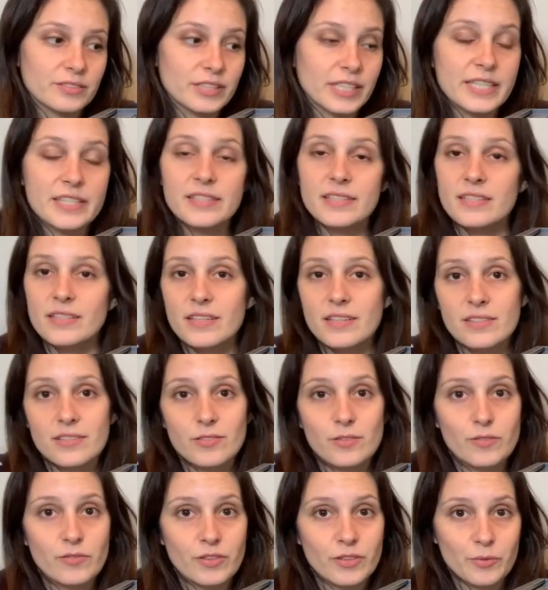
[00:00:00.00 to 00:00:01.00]
laziness
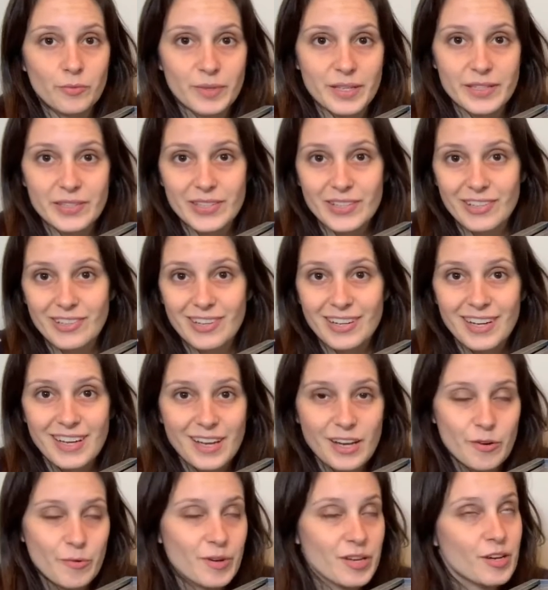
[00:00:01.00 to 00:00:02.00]
over the winter.
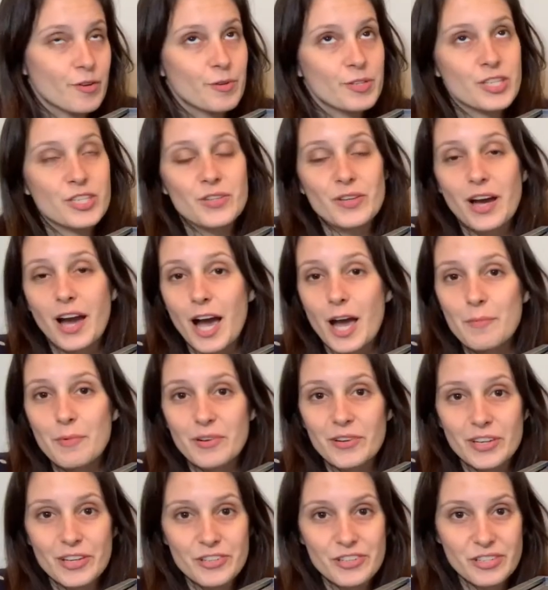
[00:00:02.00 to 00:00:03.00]
We go into
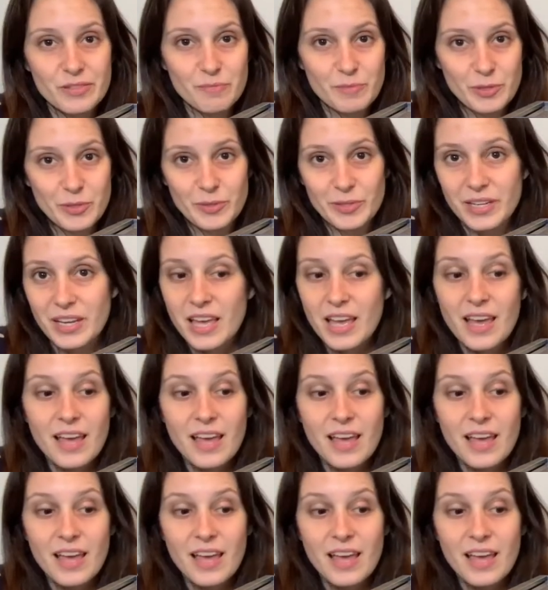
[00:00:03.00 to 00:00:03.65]
hibernation mode.